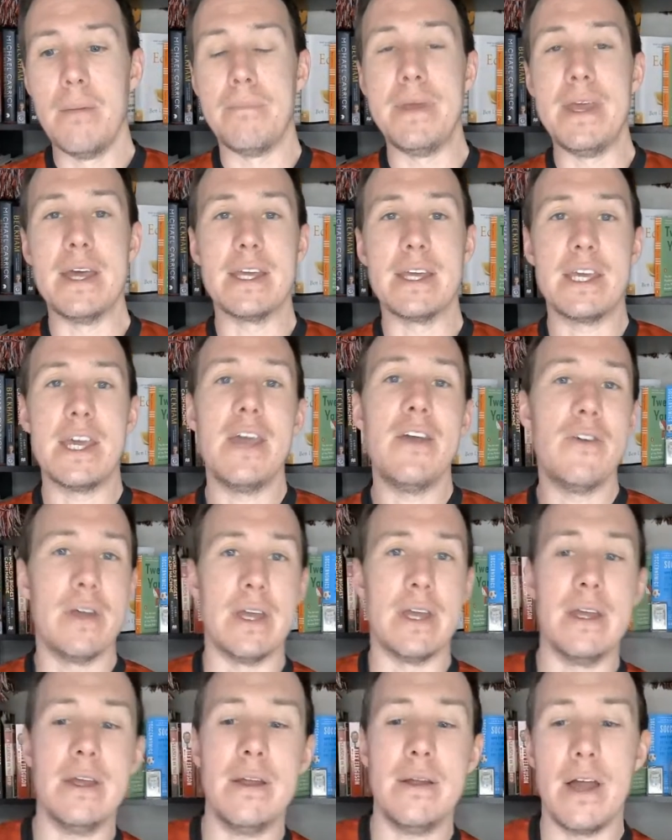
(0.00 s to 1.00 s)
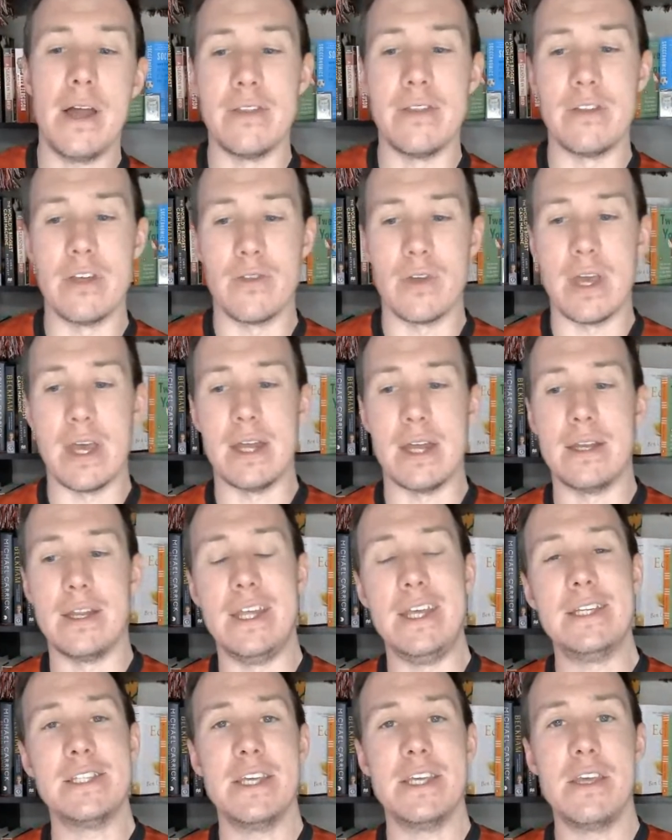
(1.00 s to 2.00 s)
Ian Carey, on the other hand,
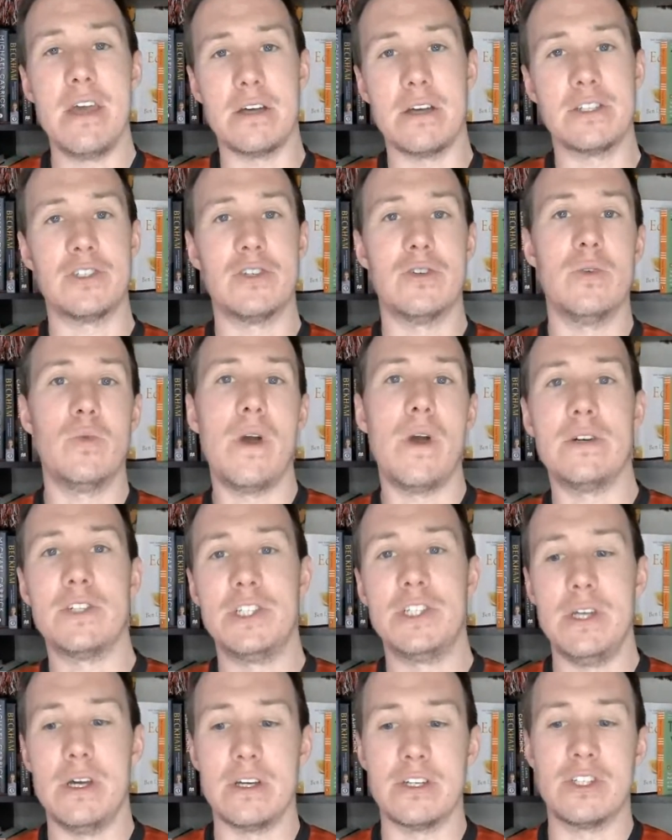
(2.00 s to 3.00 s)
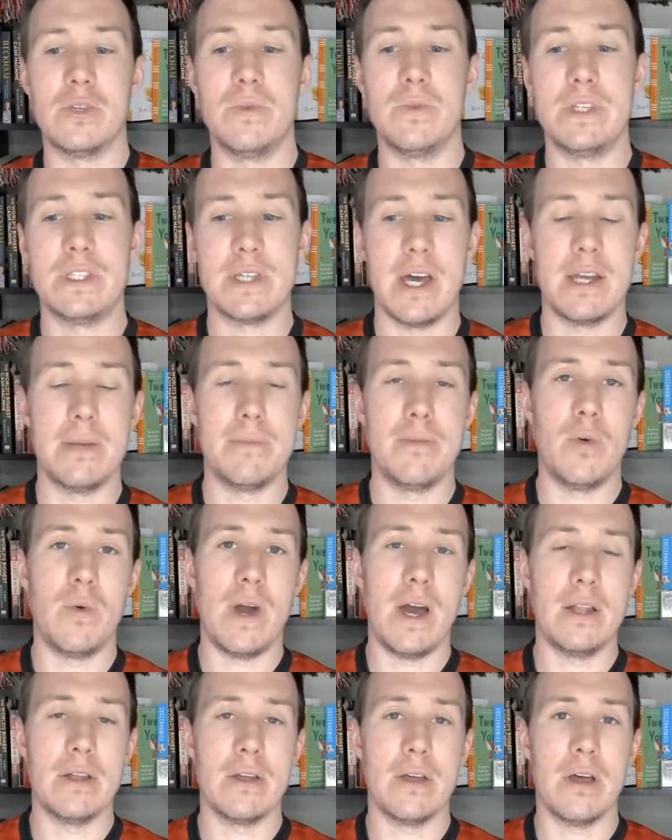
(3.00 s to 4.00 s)
he's a youngster, Welsh youngster. We signed him
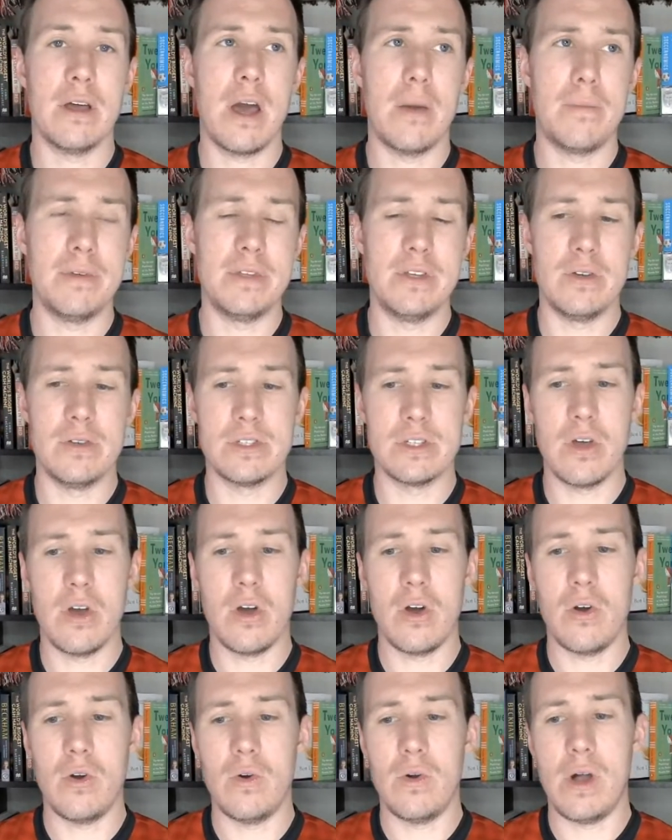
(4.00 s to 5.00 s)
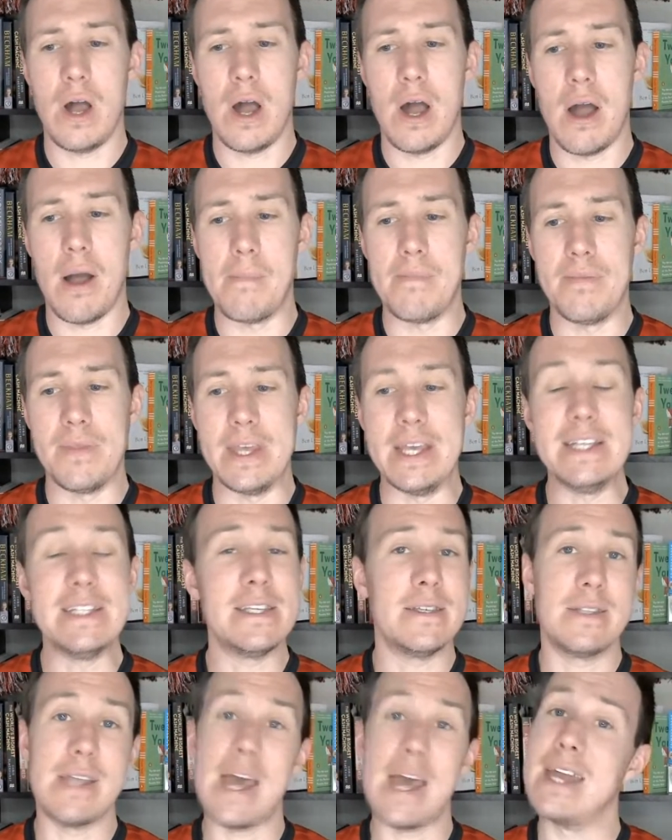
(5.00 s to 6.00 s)
a couple years ago. He's
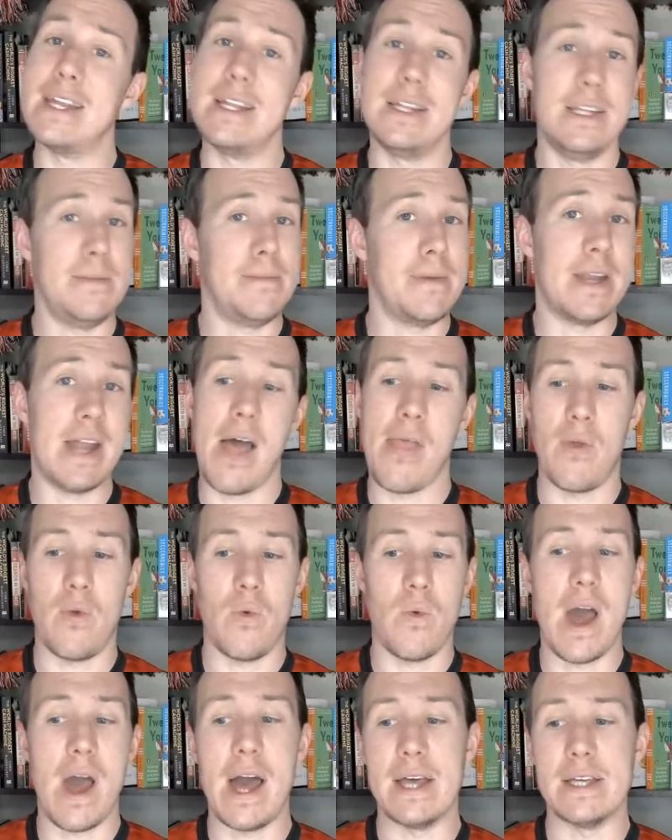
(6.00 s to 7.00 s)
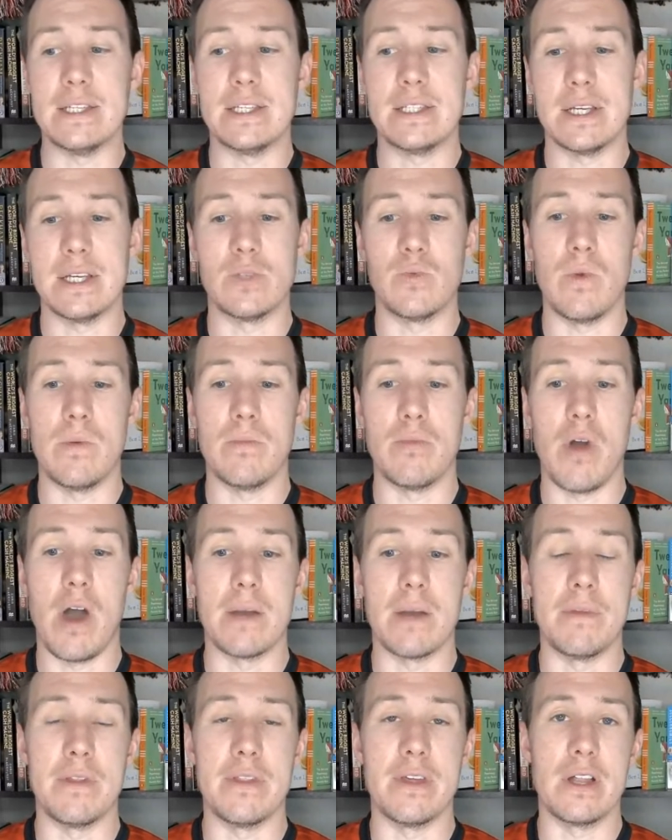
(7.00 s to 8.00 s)
steadily been on the rise since we brought
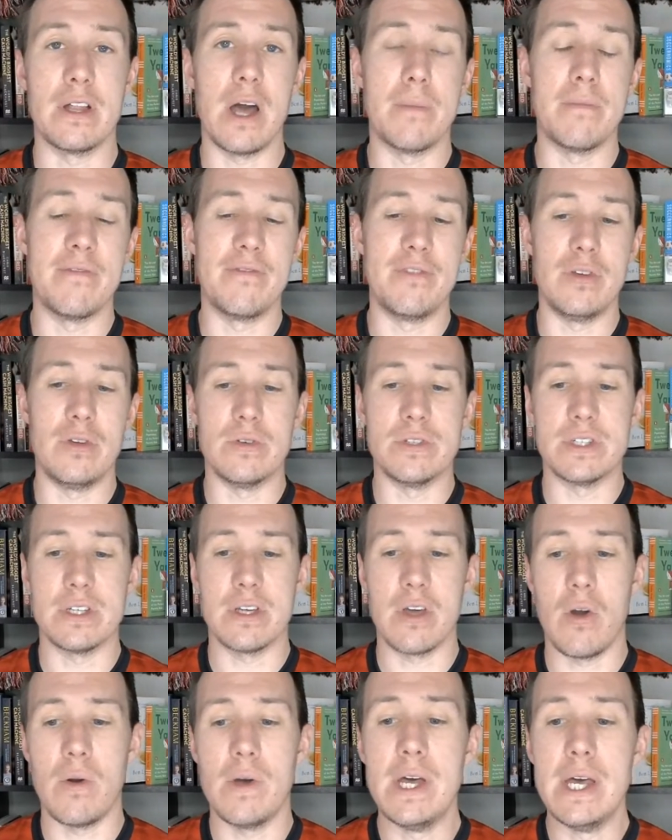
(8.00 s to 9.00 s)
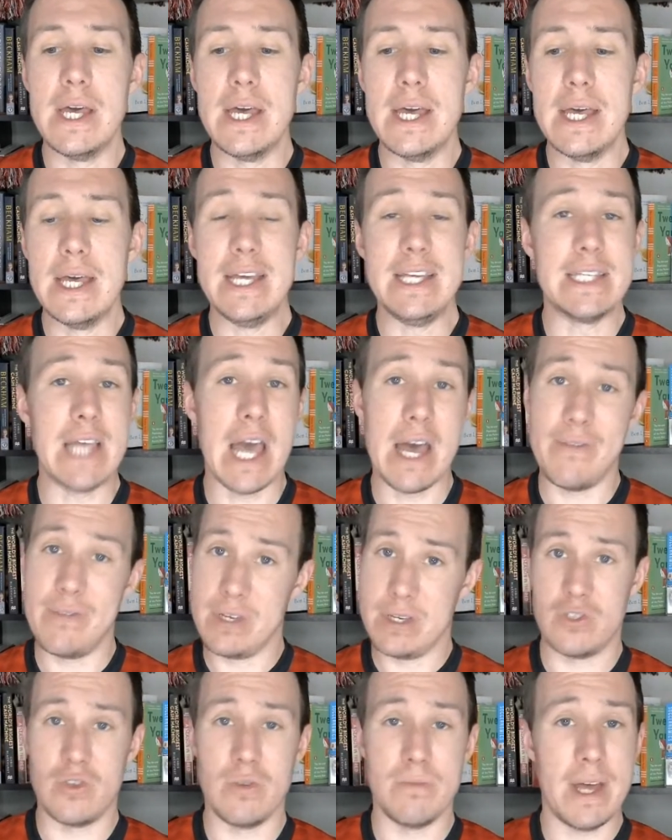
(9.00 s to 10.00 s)
him to the club a few years ago. He's having
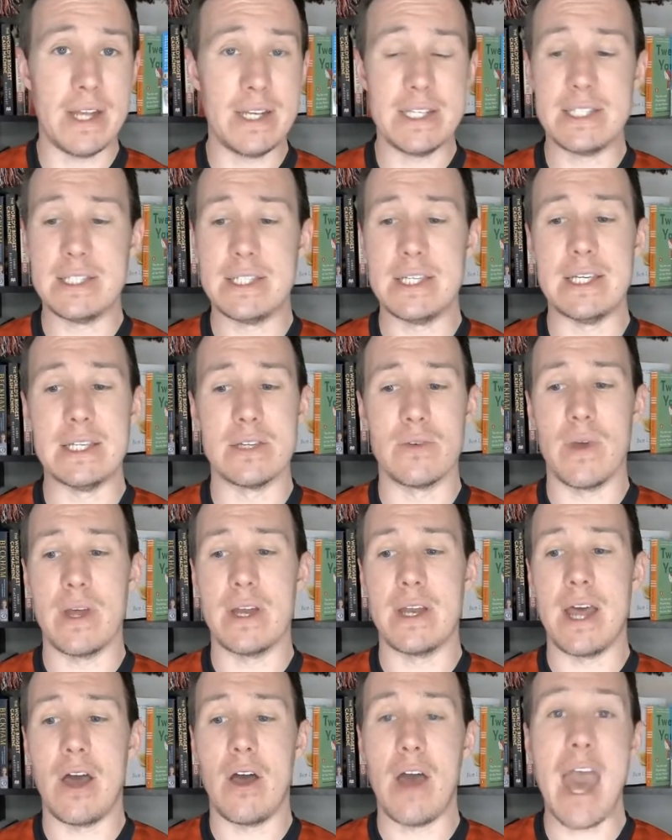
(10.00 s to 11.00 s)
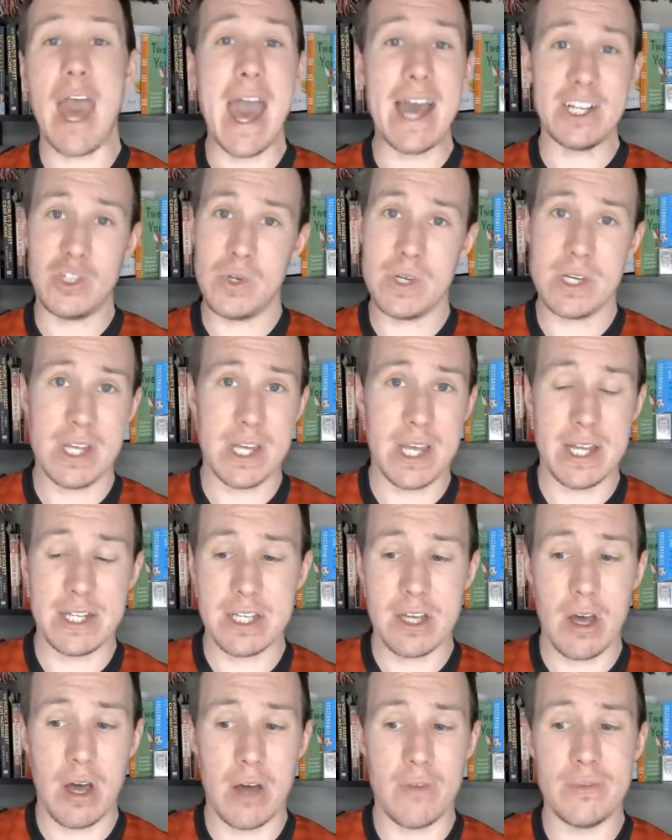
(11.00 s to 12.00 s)
a tremendous season right now. Hat trick
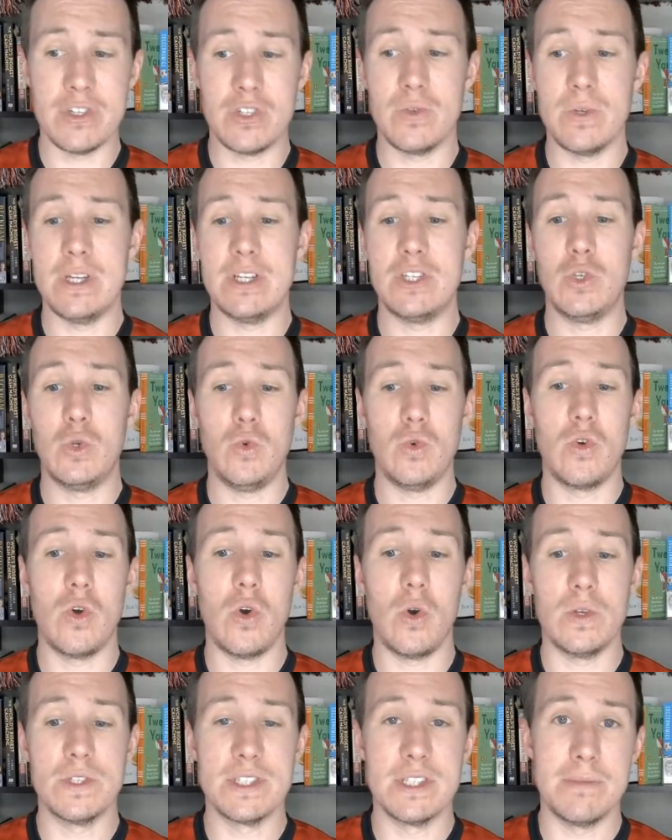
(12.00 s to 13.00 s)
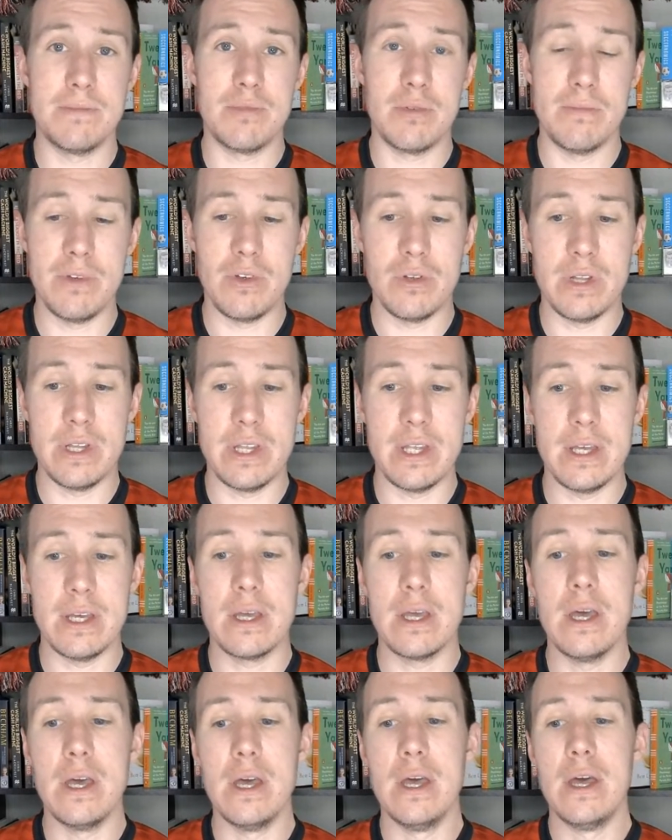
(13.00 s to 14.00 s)
against Coventry, 2 goals in the Premier
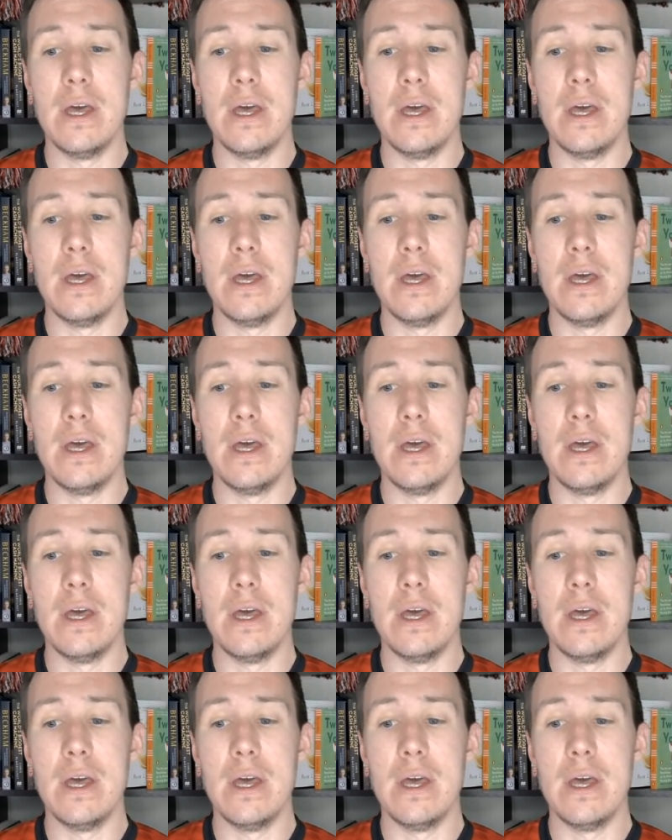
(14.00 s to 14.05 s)
League